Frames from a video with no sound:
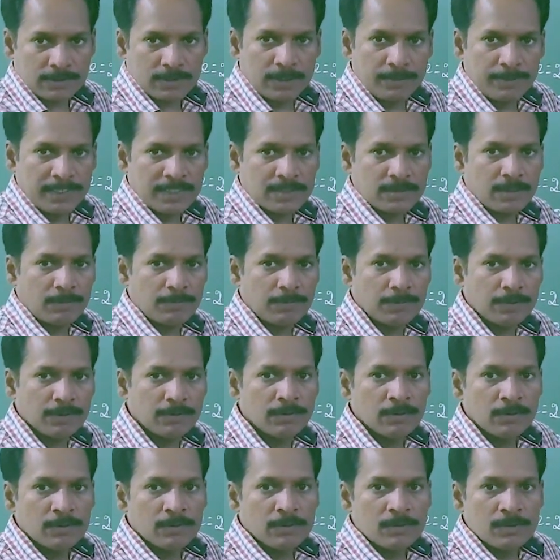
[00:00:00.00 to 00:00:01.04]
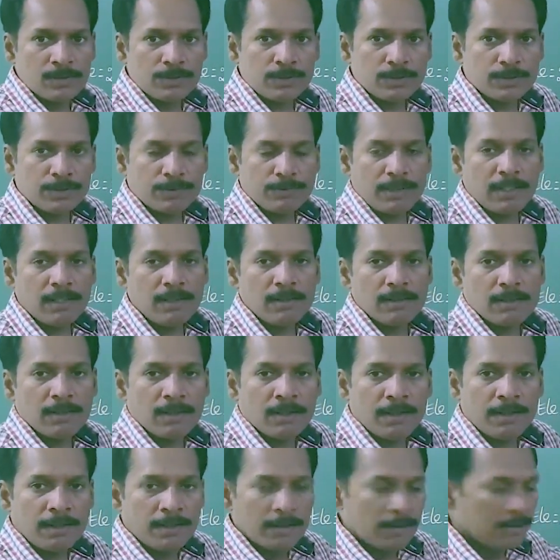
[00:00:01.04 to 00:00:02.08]
Same example. So
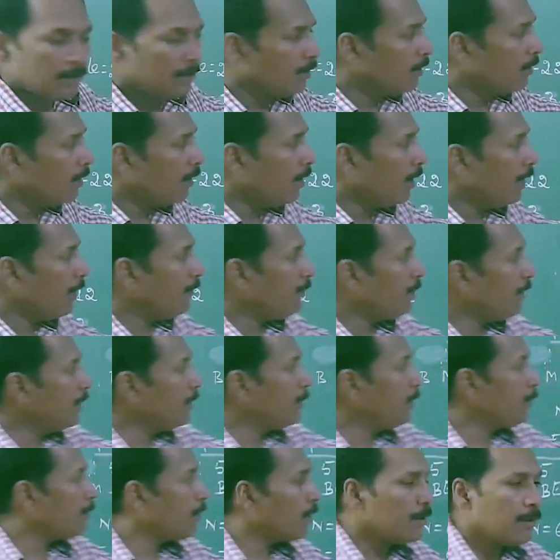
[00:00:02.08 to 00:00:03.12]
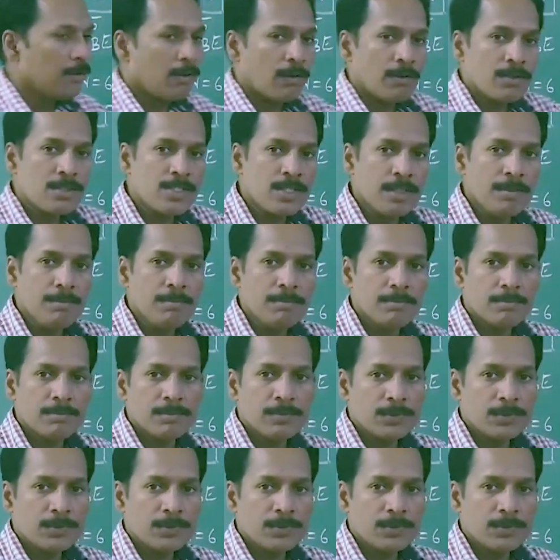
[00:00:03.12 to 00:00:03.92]
12 and 22 are not same.